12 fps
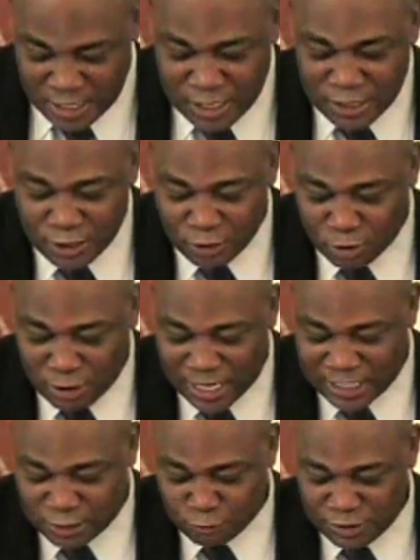You know,
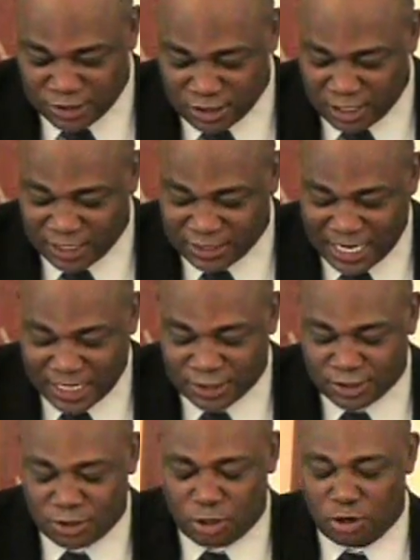as we sung that
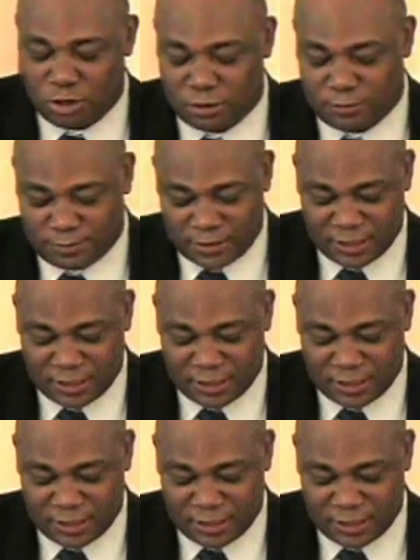song,